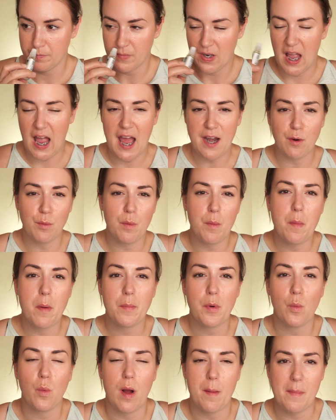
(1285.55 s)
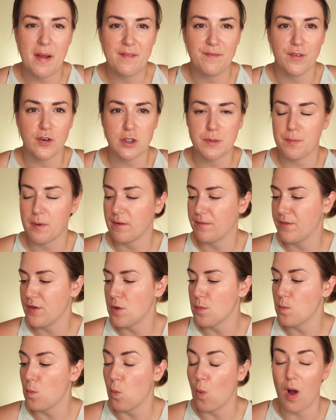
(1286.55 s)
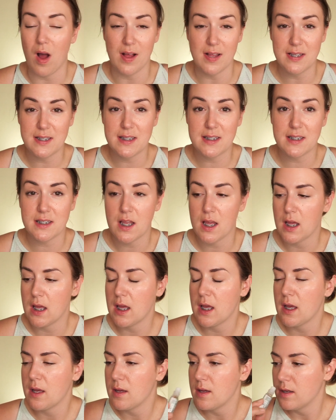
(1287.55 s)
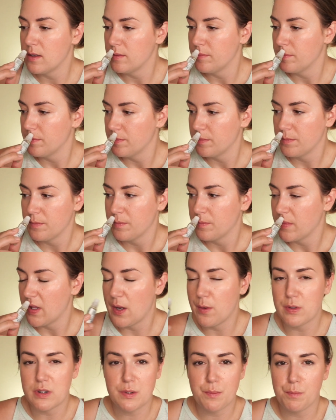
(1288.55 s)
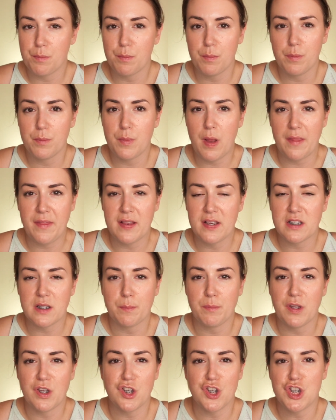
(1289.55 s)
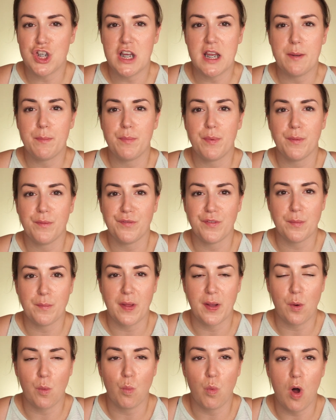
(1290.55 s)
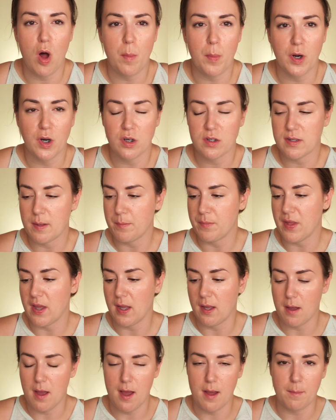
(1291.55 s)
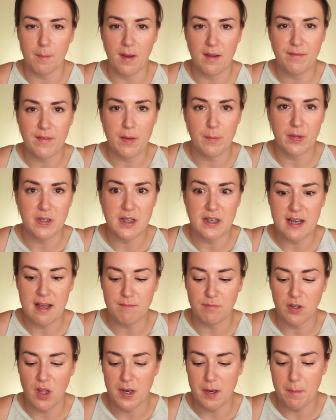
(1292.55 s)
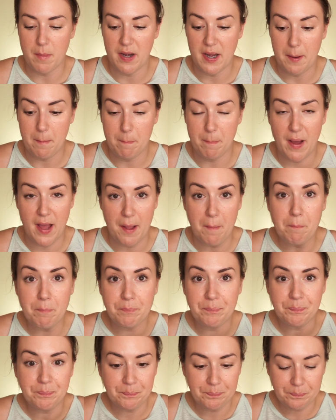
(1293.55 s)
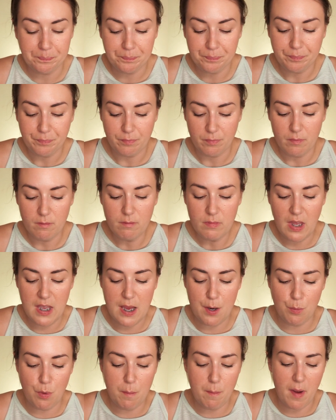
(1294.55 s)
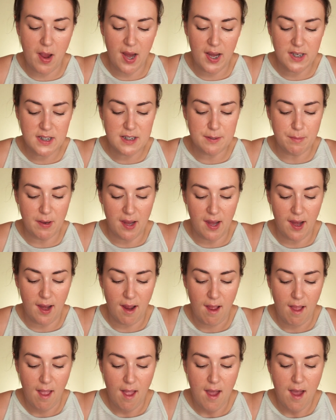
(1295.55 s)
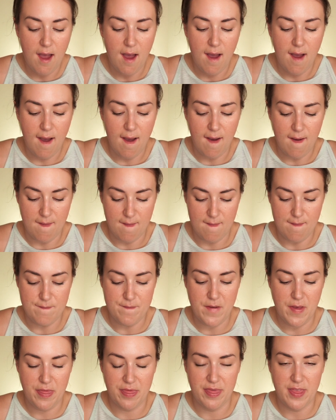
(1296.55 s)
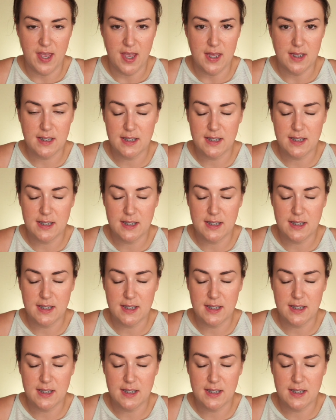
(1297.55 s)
I don't remember what my first perfume was. It was, I think, something cheap from like Walmart or something. My family didn't have a lot of money, but it reminds me of this.